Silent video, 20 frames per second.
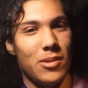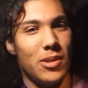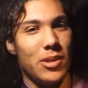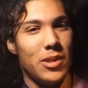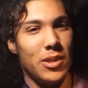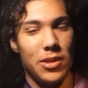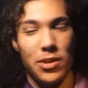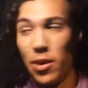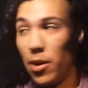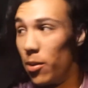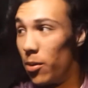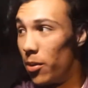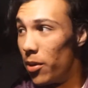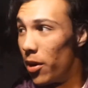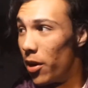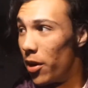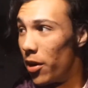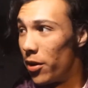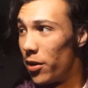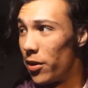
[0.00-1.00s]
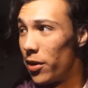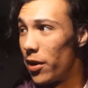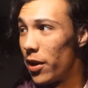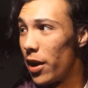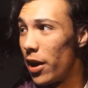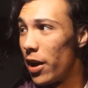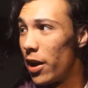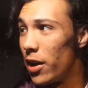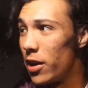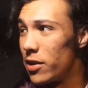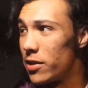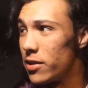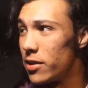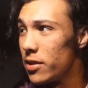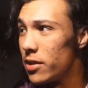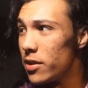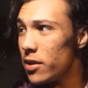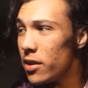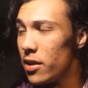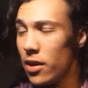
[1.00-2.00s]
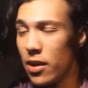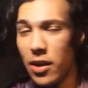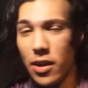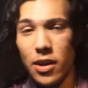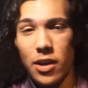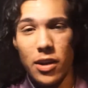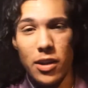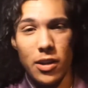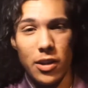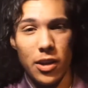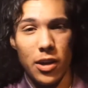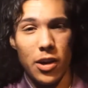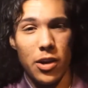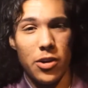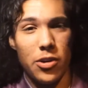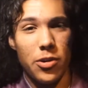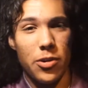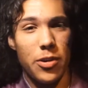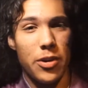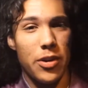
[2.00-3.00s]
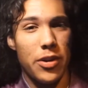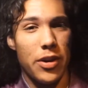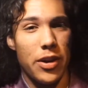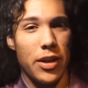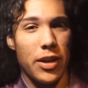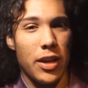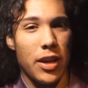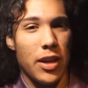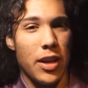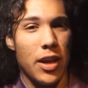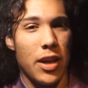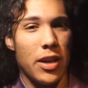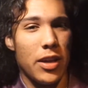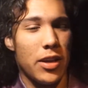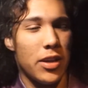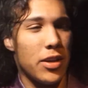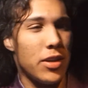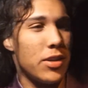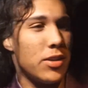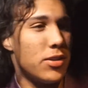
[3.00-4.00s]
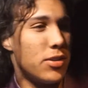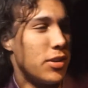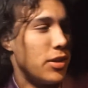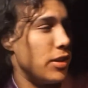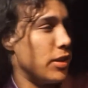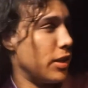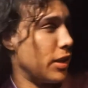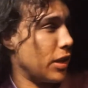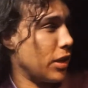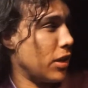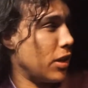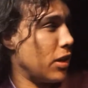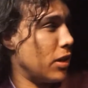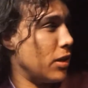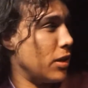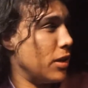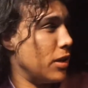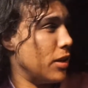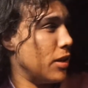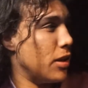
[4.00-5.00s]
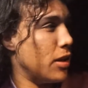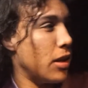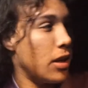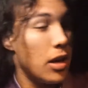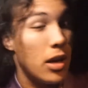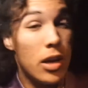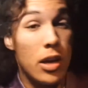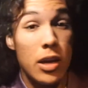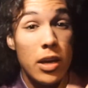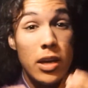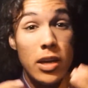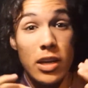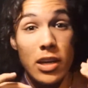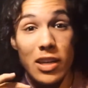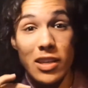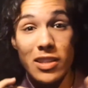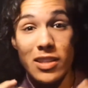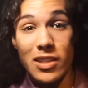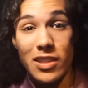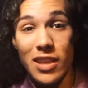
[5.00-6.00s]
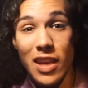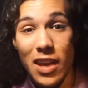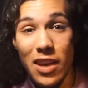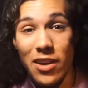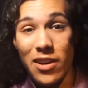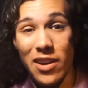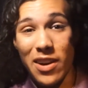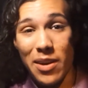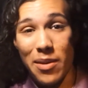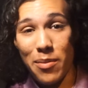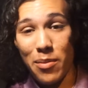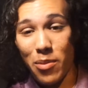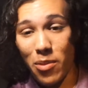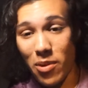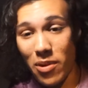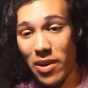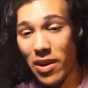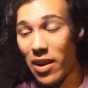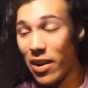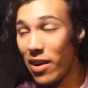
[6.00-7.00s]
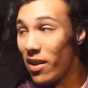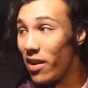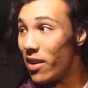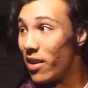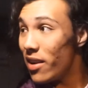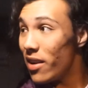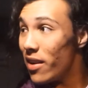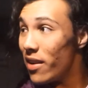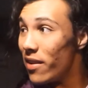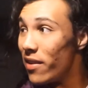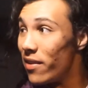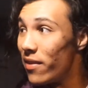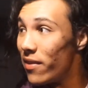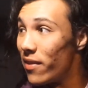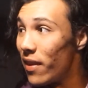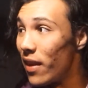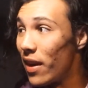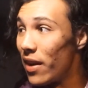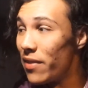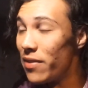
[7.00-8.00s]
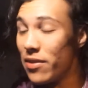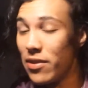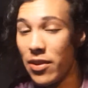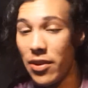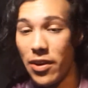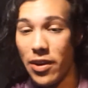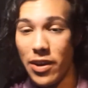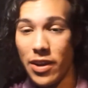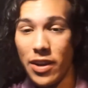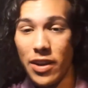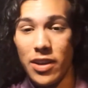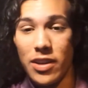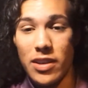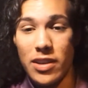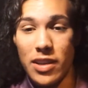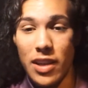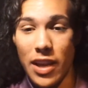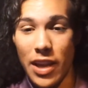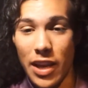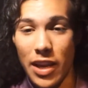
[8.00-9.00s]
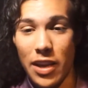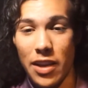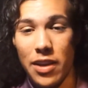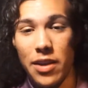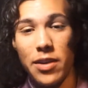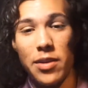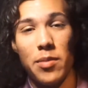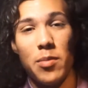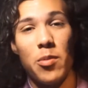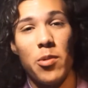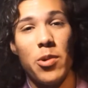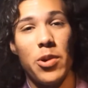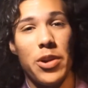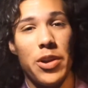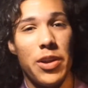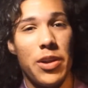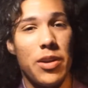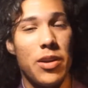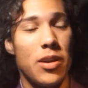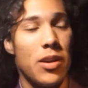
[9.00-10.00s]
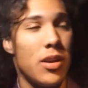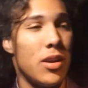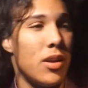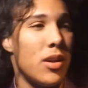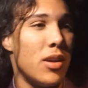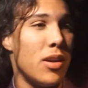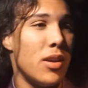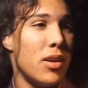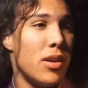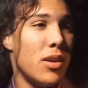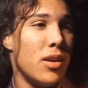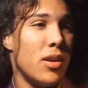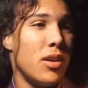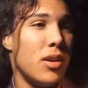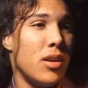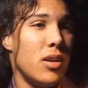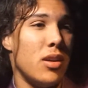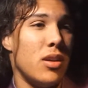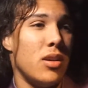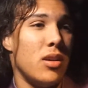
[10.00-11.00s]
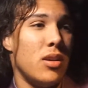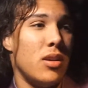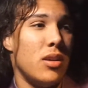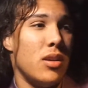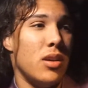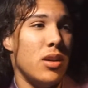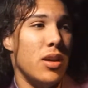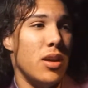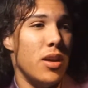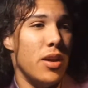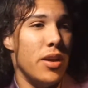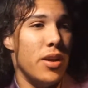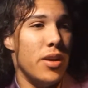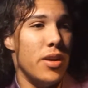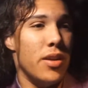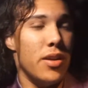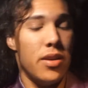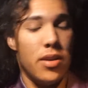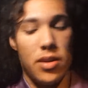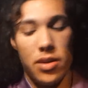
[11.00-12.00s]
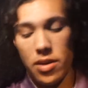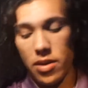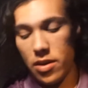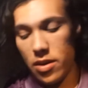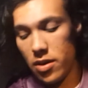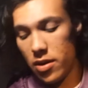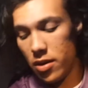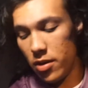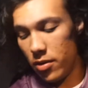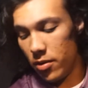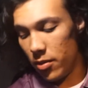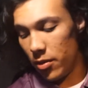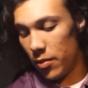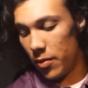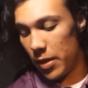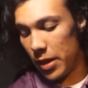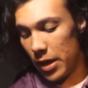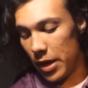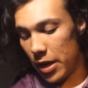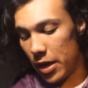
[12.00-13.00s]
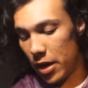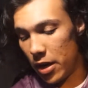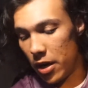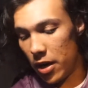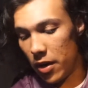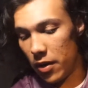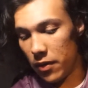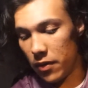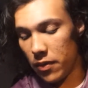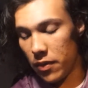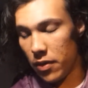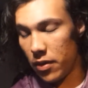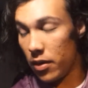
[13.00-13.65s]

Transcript: What is going on, you guys? Hondo here, aka TrainLikeAle. Saturday morning, 5:38 in the morning. And we're about to head off